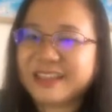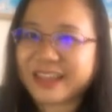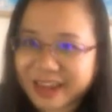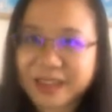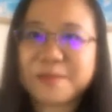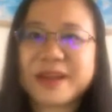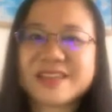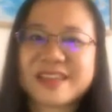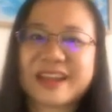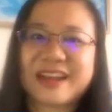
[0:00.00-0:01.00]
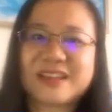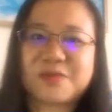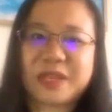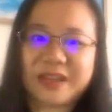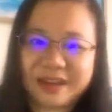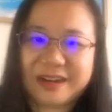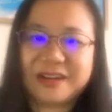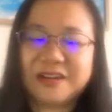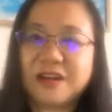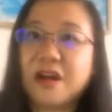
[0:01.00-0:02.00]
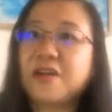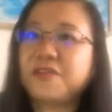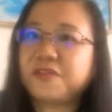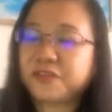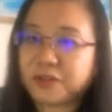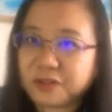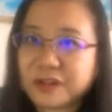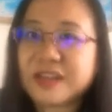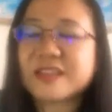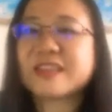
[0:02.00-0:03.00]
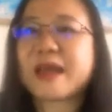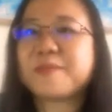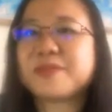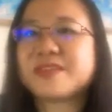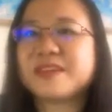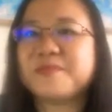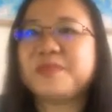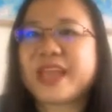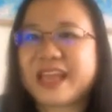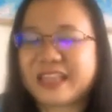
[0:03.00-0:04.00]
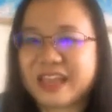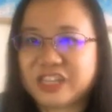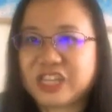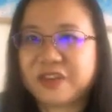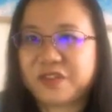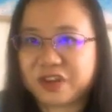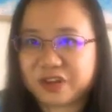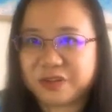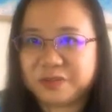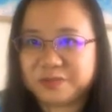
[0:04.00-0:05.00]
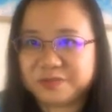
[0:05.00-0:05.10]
Take the masterclass with her, follow her steps, and achieve your goal.